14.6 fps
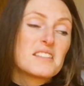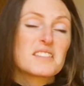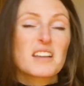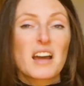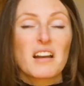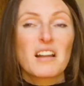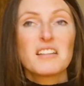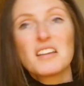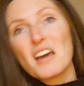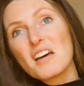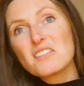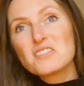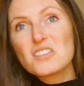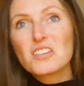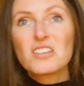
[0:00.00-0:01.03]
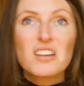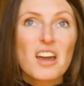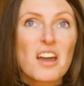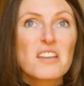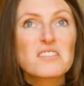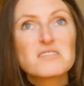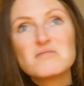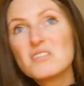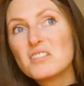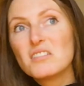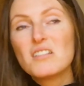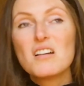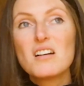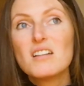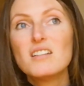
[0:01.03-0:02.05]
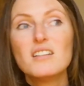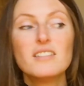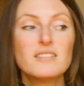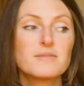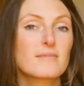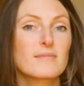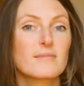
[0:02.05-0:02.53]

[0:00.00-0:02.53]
It's kind of like, yeah, I'll sing I guess.